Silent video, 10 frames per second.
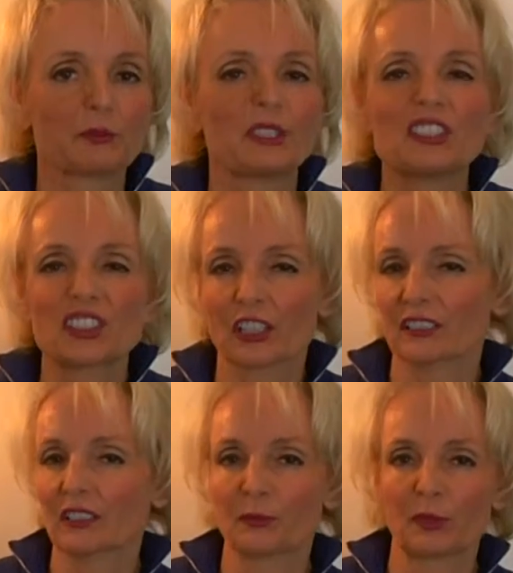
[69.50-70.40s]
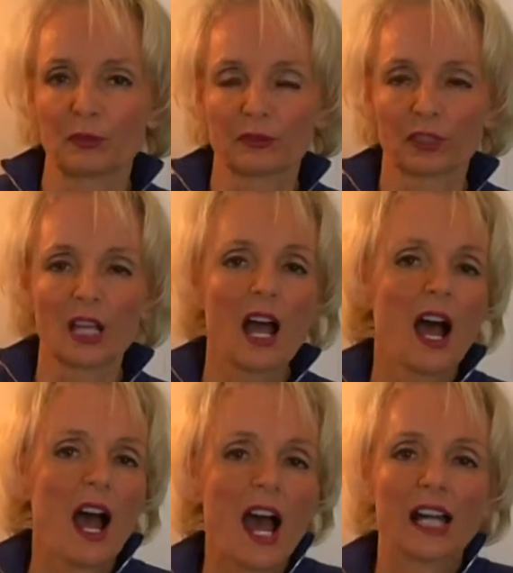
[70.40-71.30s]
to be just as beautiful.
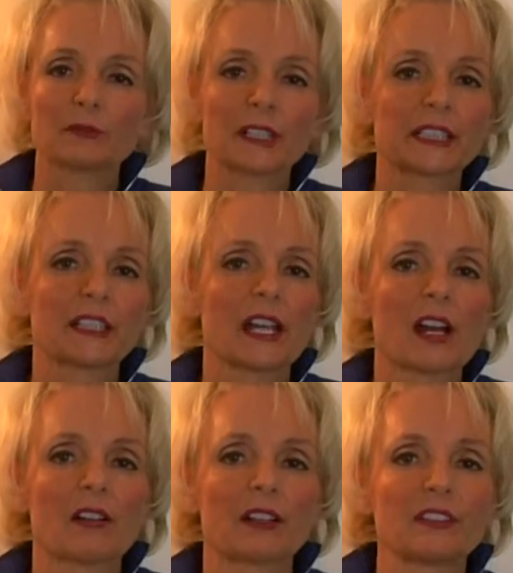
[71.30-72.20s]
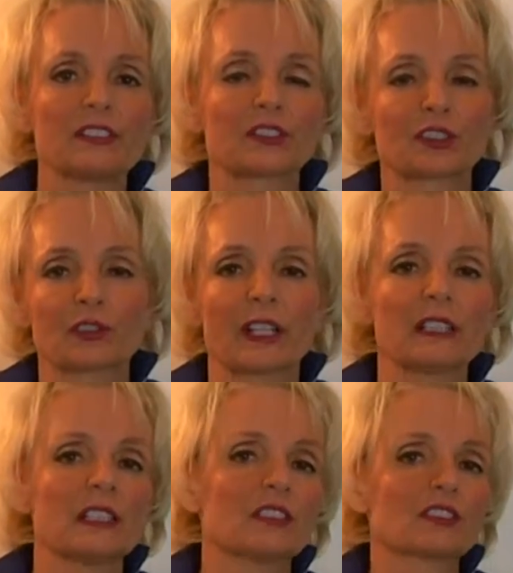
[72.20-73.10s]
Hot right now are these
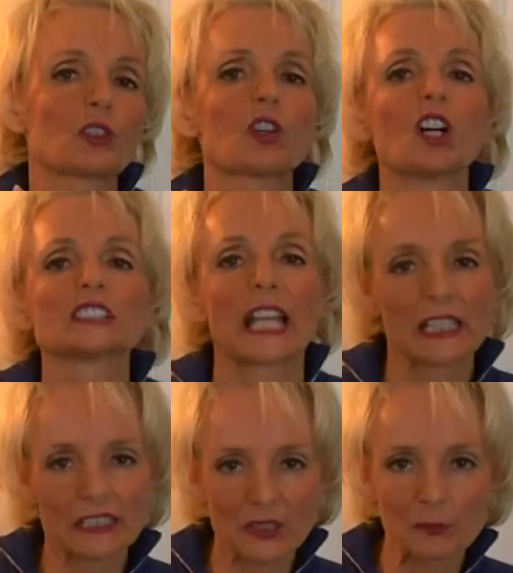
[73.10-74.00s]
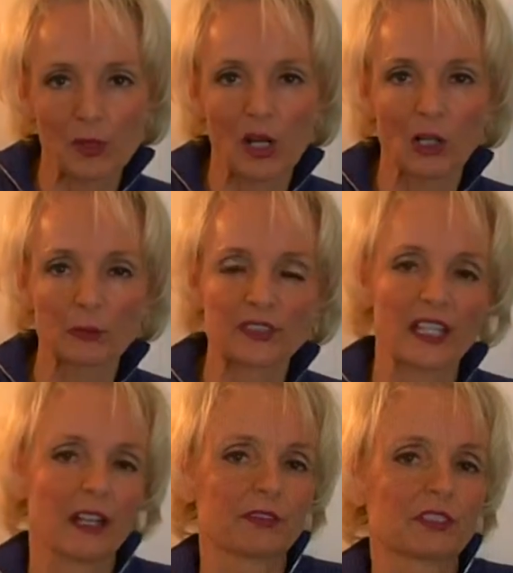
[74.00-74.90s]
trendy so-called Edison bulbs.
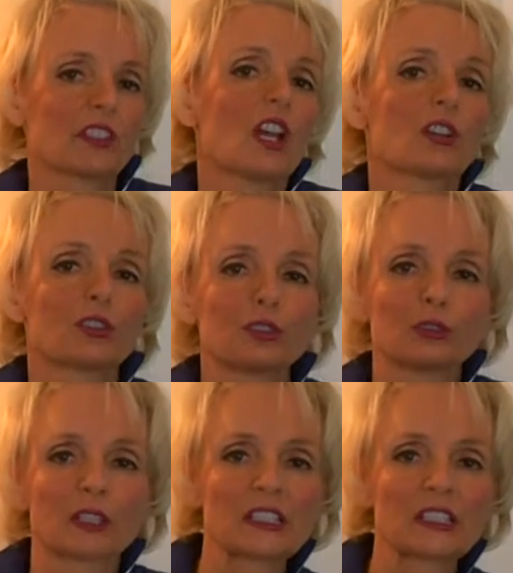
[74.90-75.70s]
They have this cool